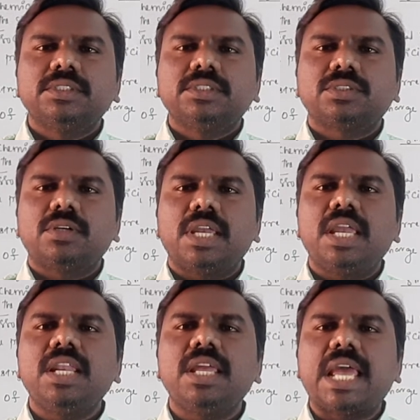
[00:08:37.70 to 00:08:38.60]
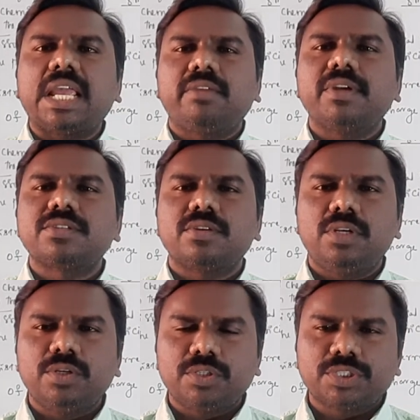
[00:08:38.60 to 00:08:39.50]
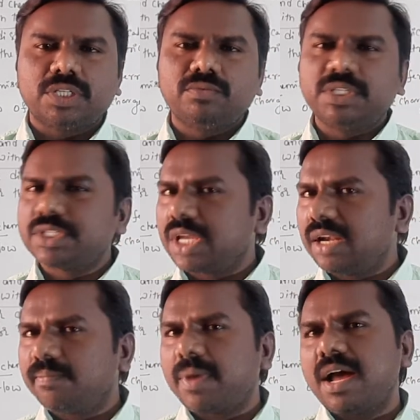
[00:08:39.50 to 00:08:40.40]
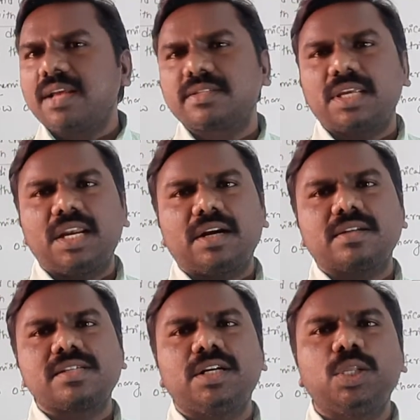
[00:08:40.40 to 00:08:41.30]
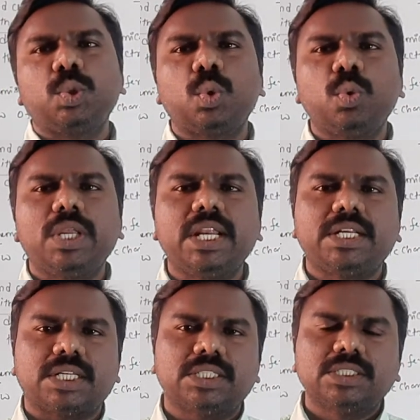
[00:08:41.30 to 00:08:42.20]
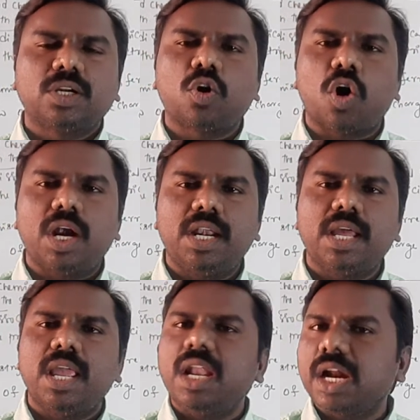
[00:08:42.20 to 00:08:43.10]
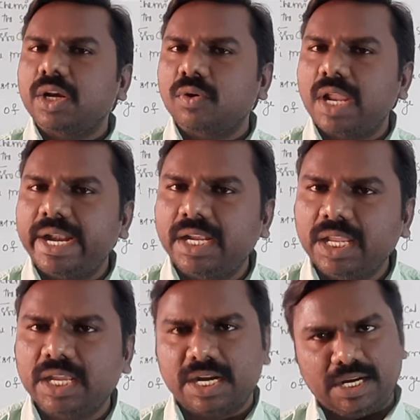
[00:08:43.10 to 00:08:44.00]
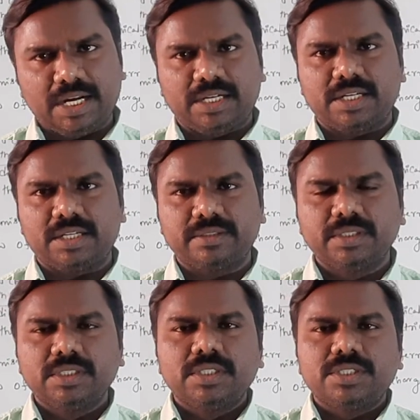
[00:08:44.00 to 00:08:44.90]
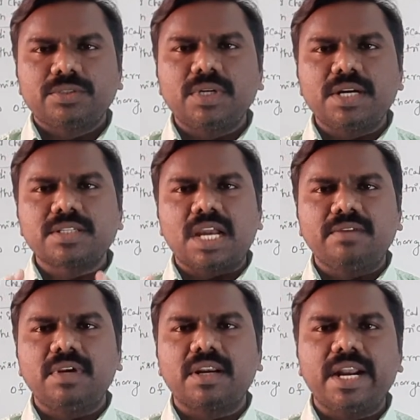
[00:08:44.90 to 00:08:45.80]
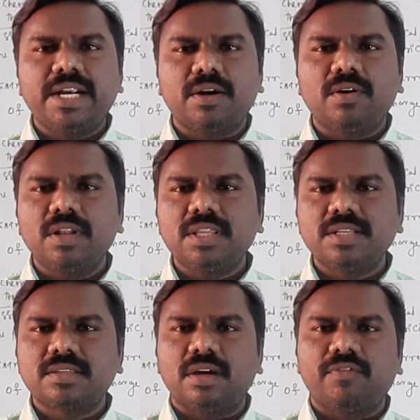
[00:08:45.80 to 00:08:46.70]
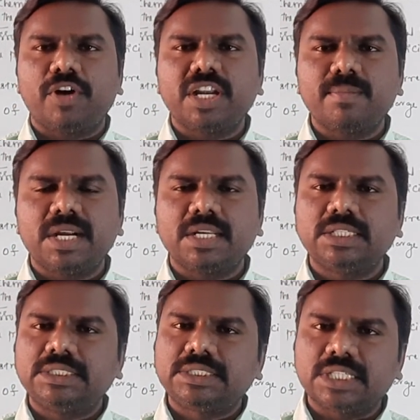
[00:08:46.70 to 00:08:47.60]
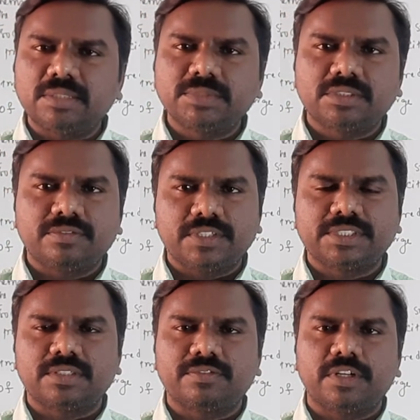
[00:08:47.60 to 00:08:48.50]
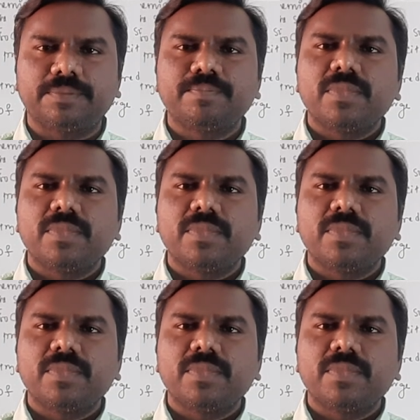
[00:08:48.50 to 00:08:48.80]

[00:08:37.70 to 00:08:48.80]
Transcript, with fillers: So, any aqueous solution which can pass electricity through it called electrolytic conductor. Students, I will write all these uh, fundamental terms first of all.